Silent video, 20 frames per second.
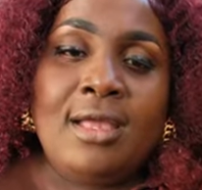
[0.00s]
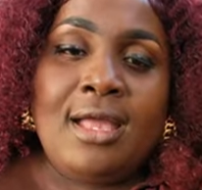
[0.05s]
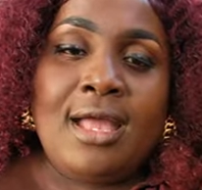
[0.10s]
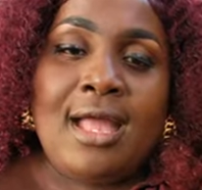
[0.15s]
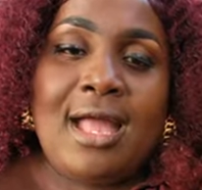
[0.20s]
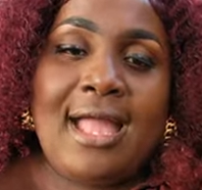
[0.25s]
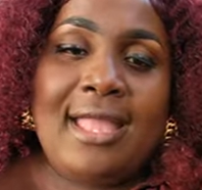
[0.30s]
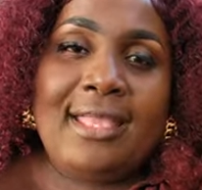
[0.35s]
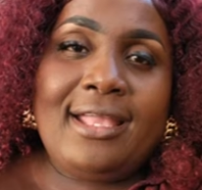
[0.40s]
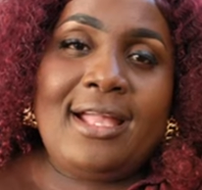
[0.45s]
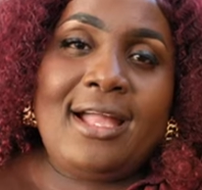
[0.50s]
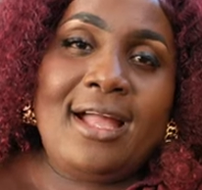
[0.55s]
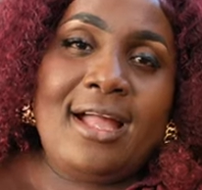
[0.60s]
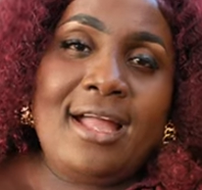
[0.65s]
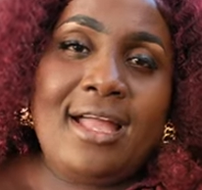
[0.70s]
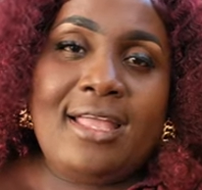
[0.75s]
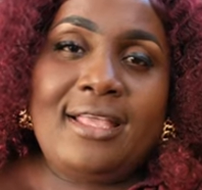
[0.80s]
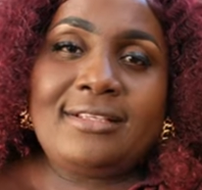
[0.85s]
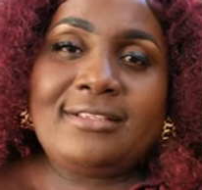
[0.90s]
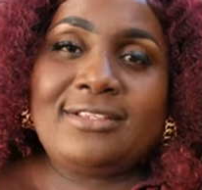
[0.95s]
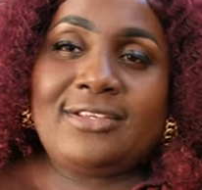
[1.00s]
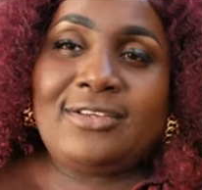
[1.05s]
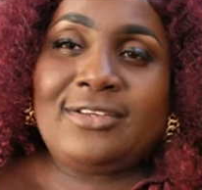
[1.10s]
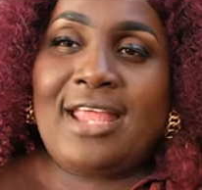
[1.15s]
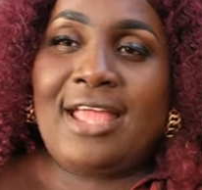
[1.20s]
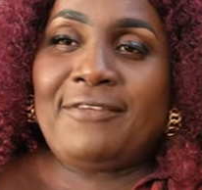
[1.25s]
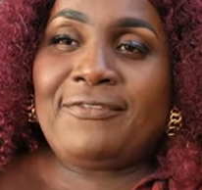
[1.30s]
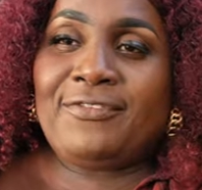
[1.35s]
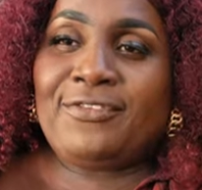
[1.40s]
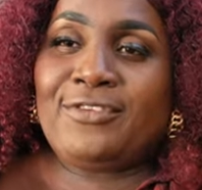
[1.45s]
Hi guys, good
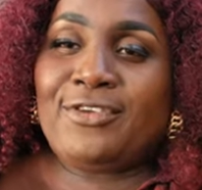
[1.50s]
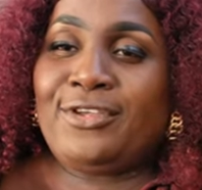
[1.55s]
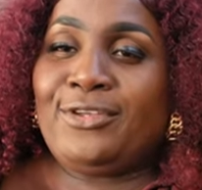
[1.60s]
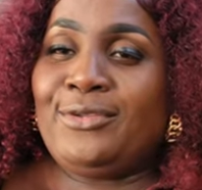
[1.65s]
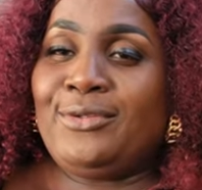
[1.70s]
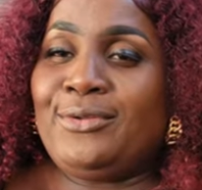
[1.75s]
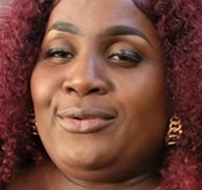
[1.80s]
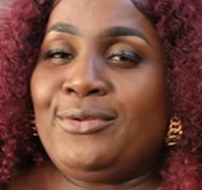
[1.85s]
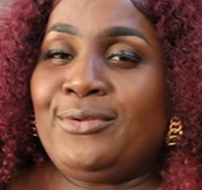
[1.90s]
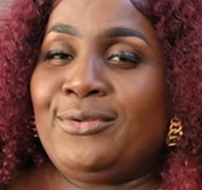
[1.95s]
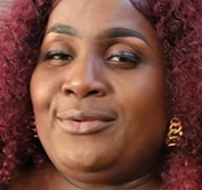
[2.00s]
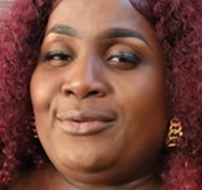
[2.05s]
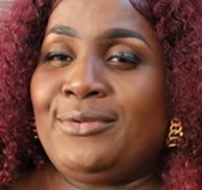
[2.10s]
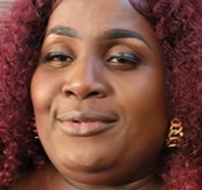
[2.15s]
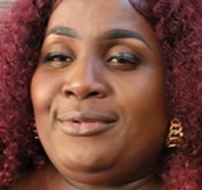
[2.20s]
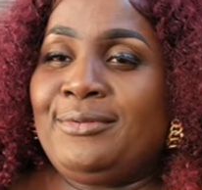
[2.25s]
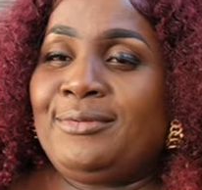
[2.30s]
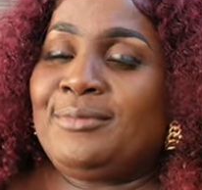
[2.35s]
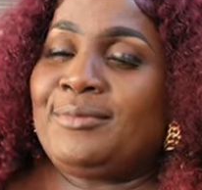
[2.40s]
afternoon.